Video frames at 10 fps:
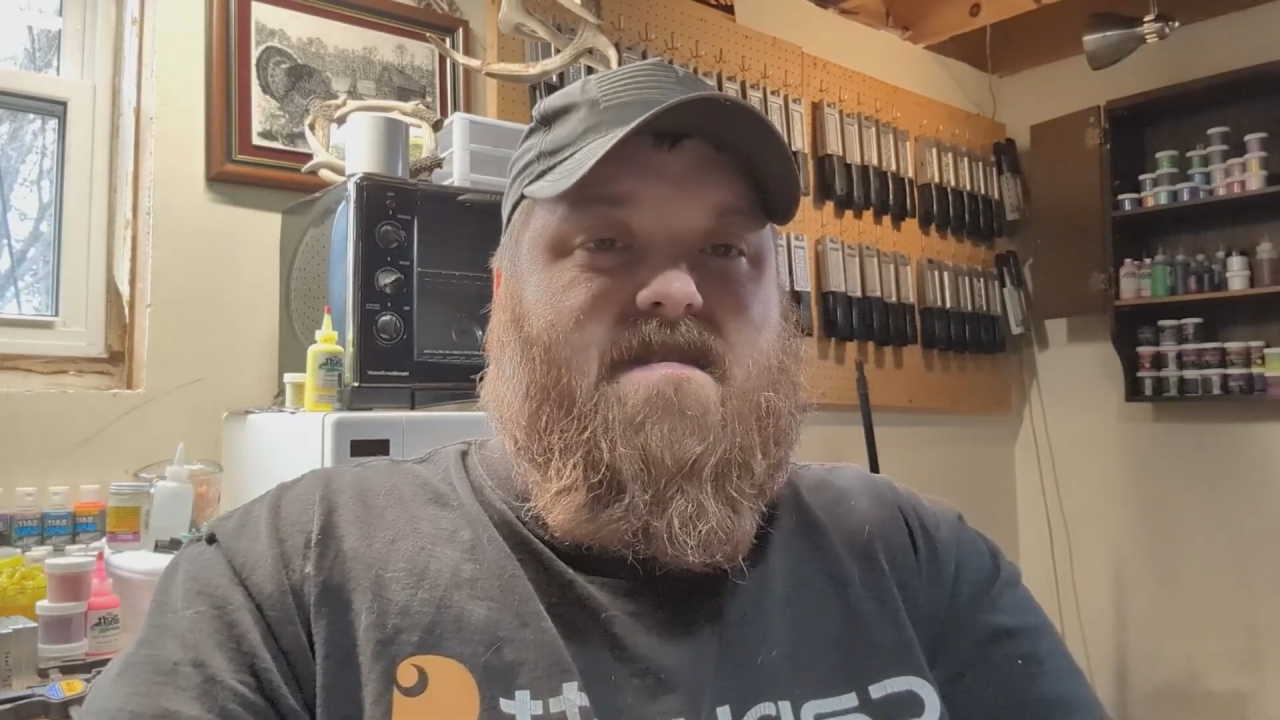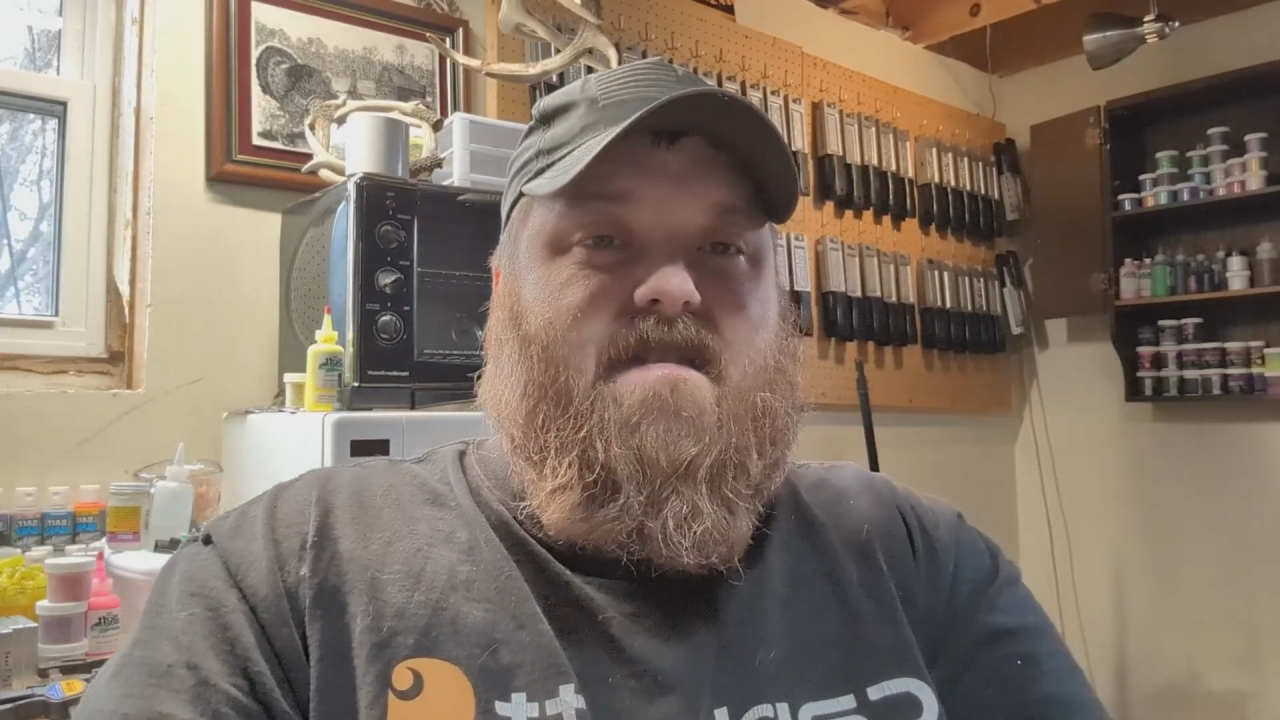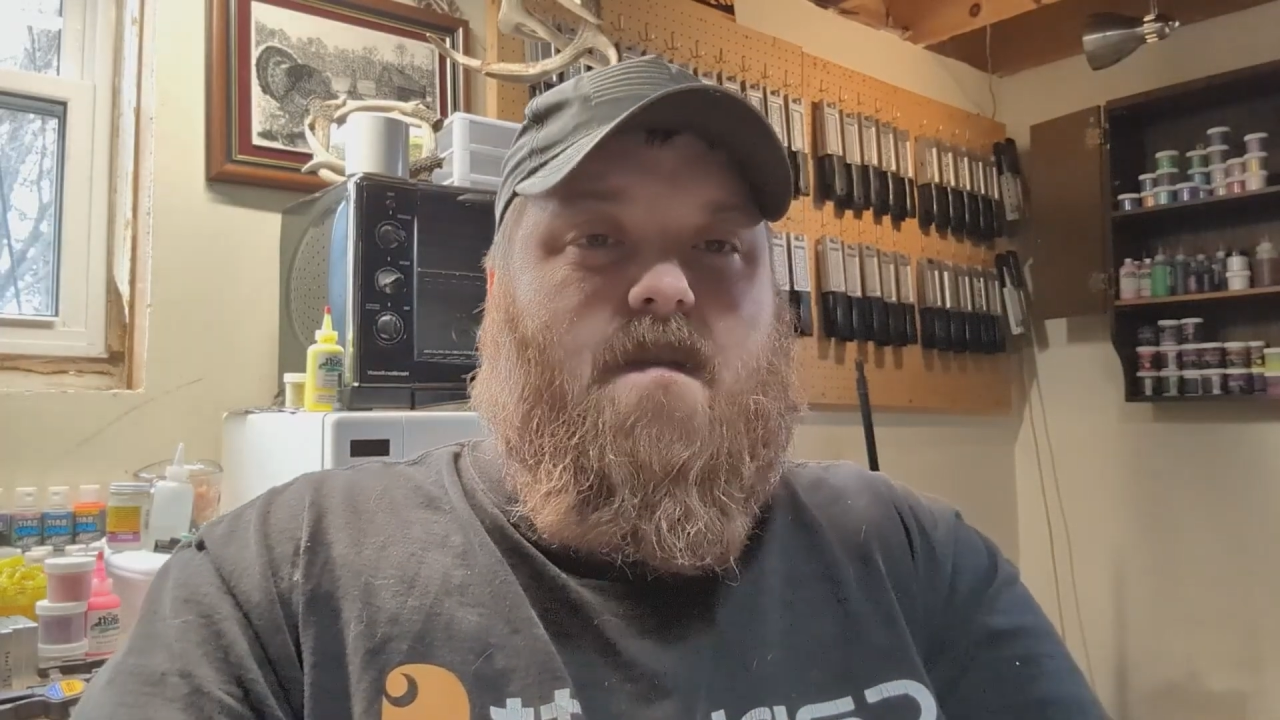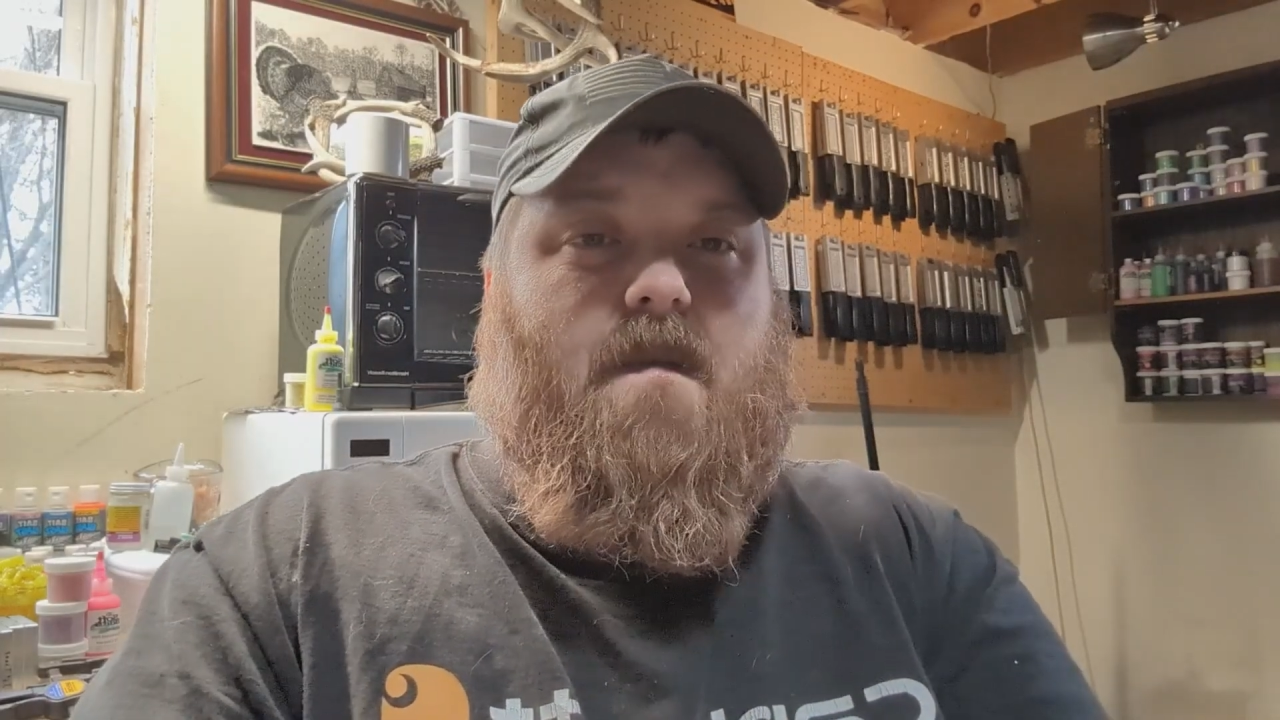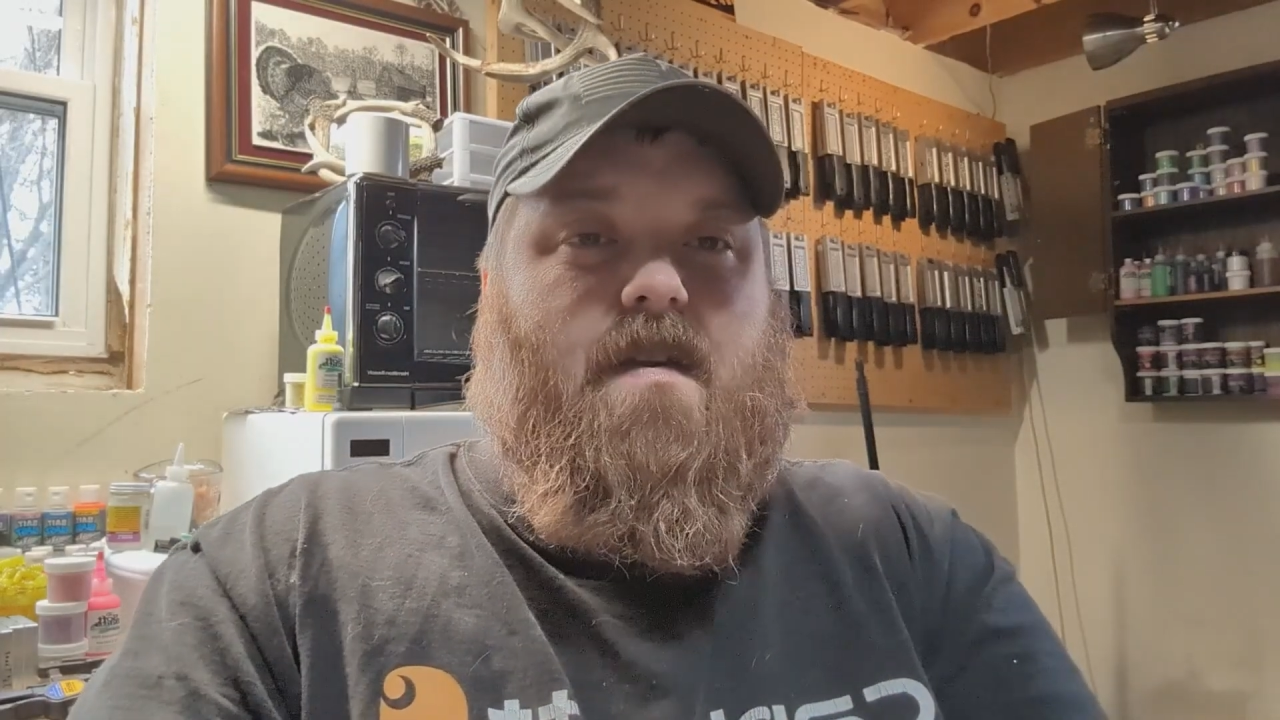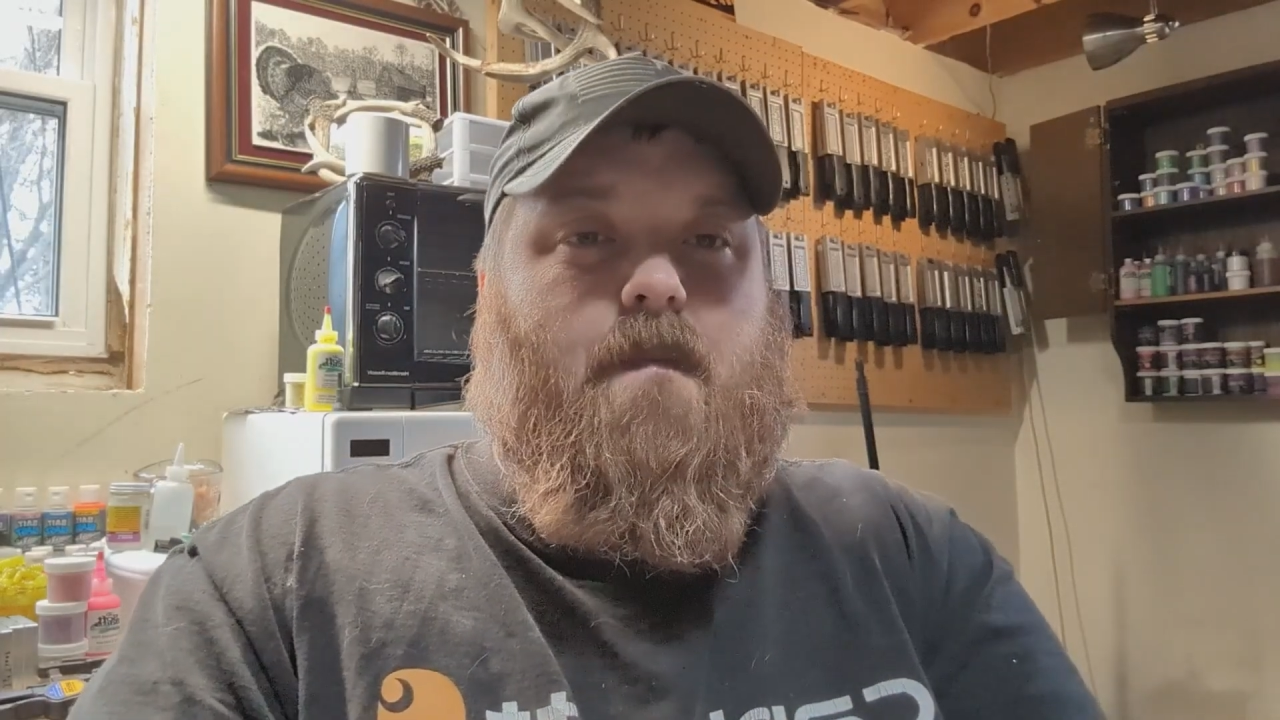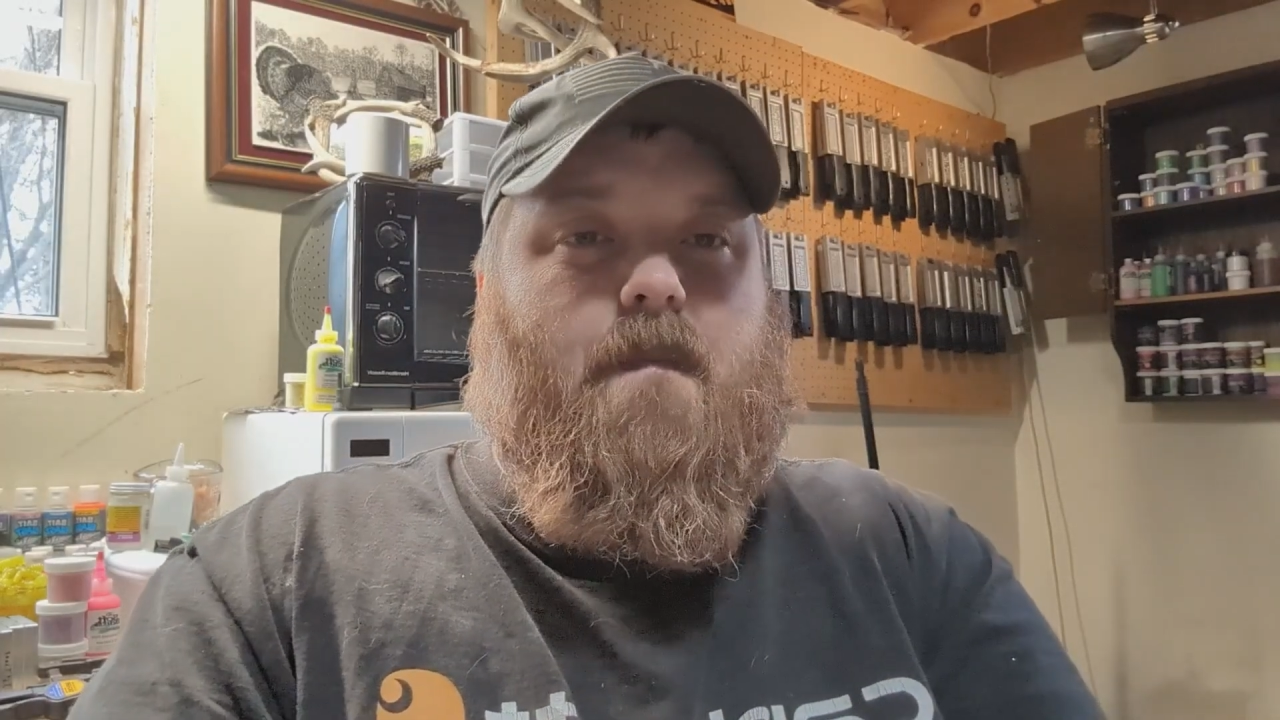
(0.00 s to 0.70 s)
saving you